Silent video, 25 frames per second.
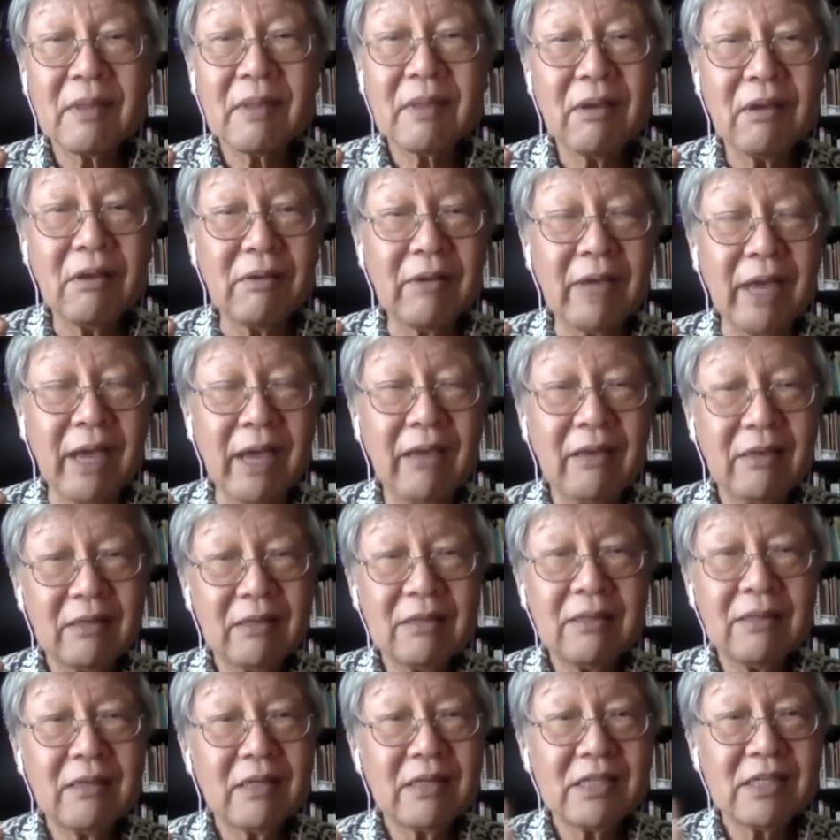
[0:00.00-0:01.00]
Okay?
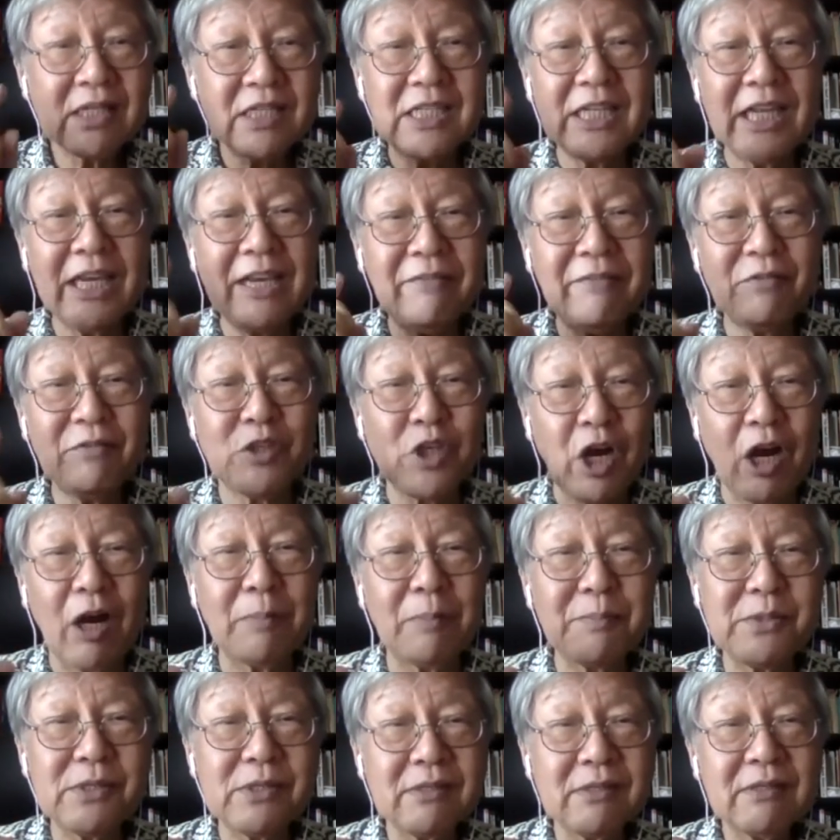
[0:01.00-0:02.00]
Steve
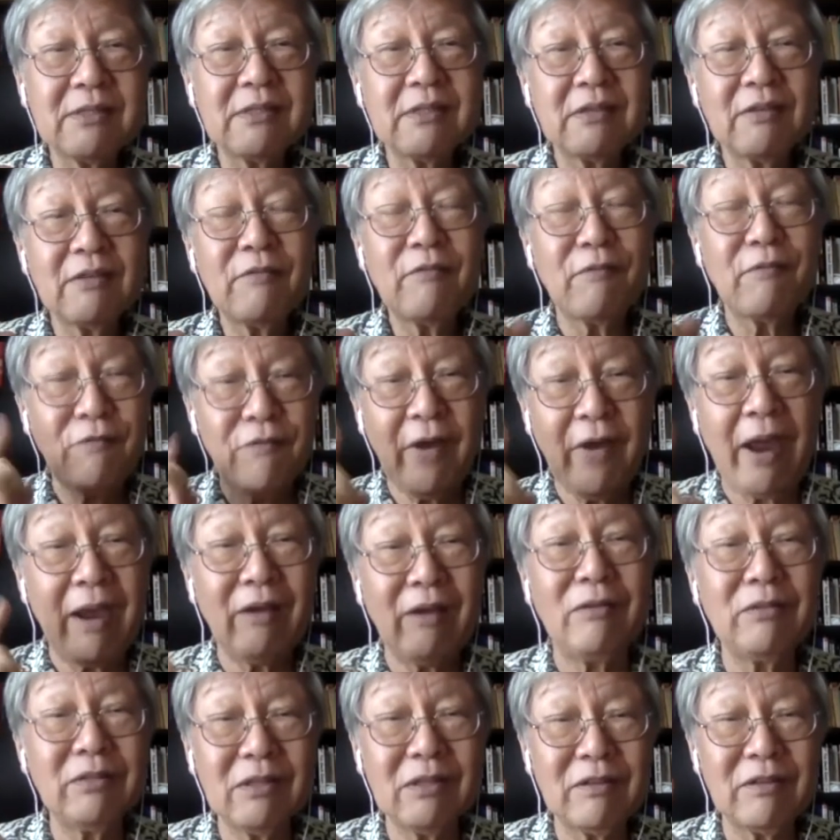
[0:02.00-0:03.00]
Jobs
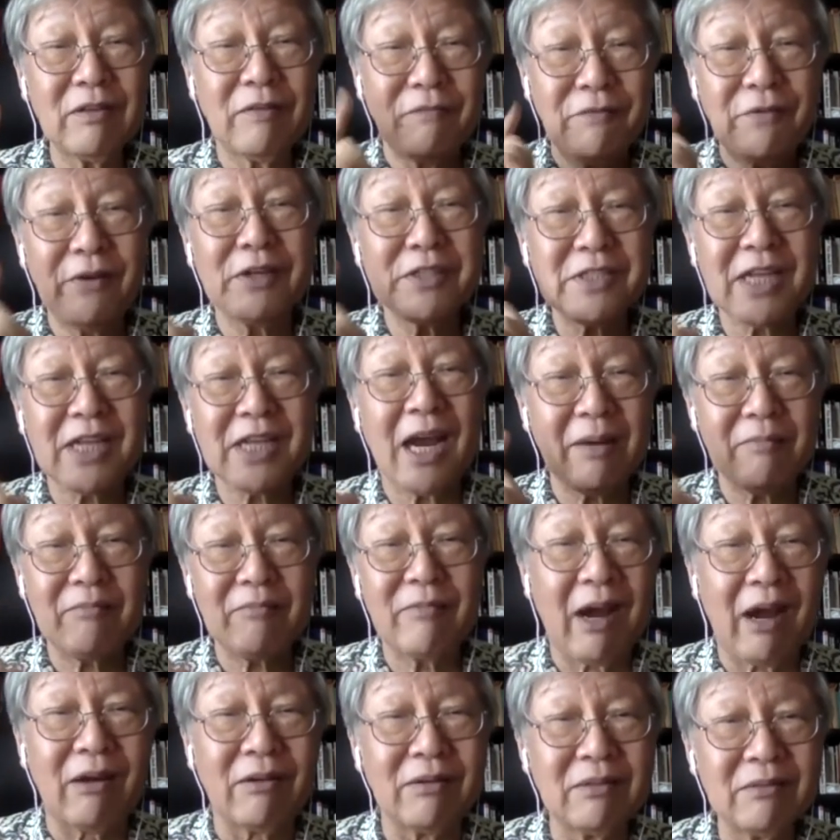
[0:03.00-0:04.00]
failed the first time
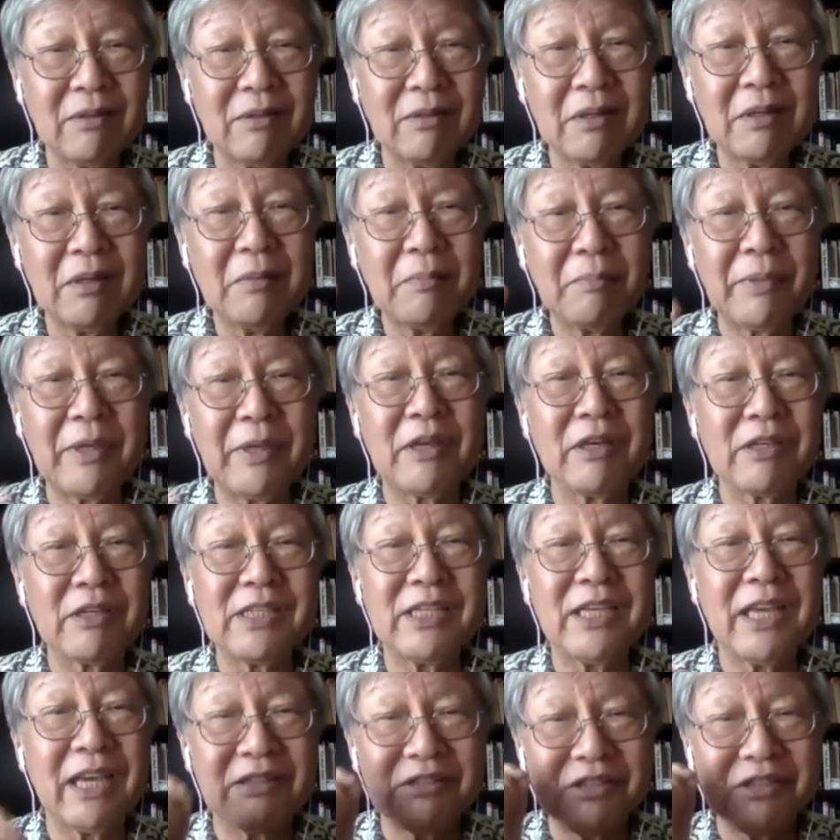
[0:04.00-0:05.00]
round because he
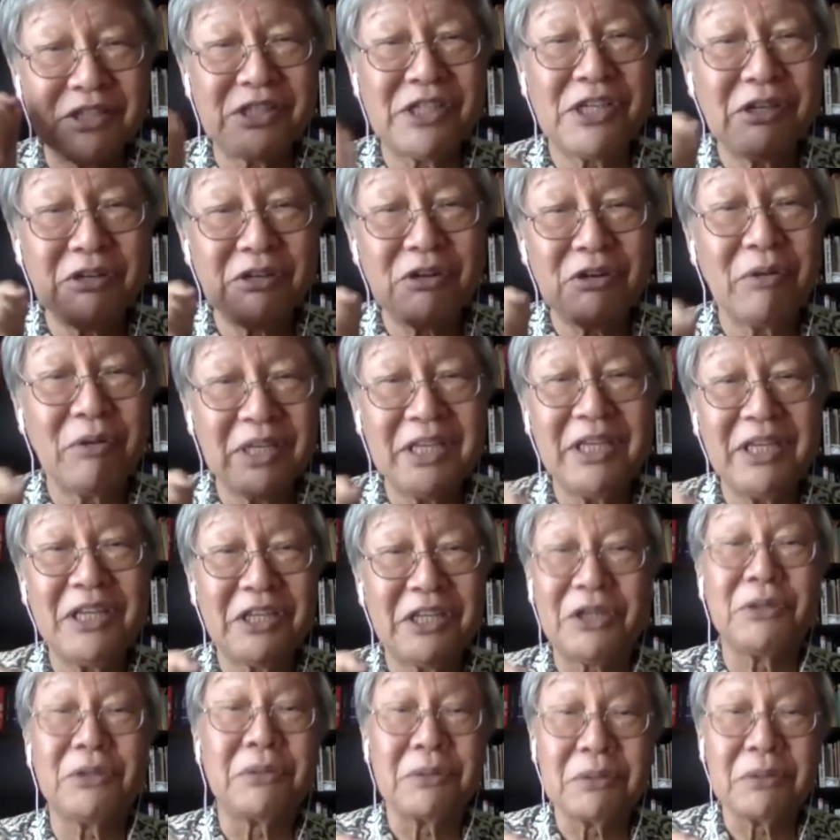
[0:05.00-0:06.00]
had zero
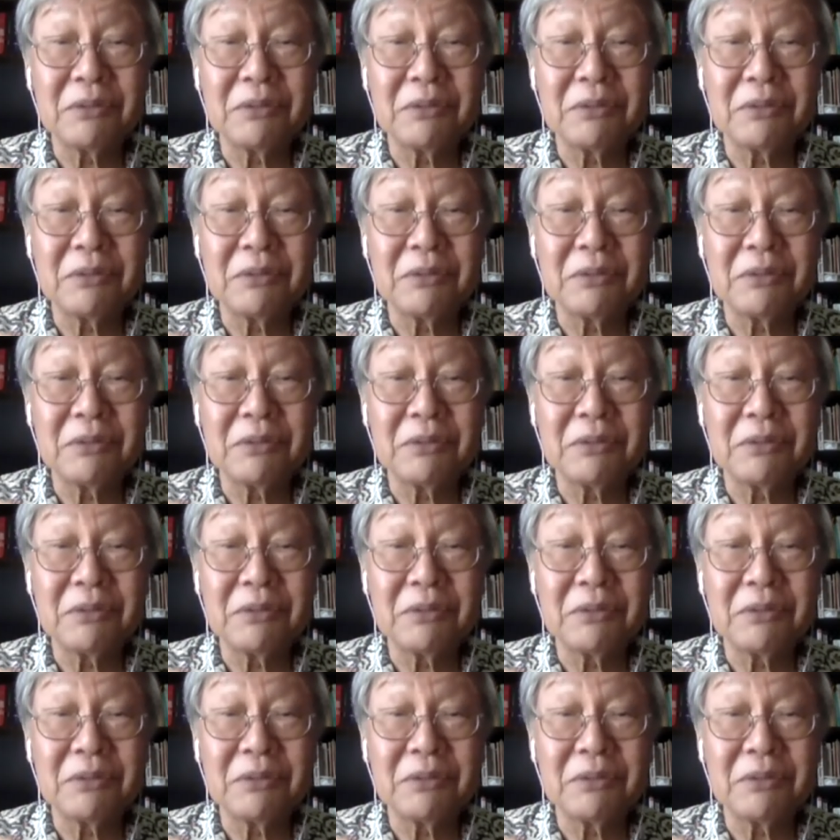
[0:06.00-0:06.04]
EQ.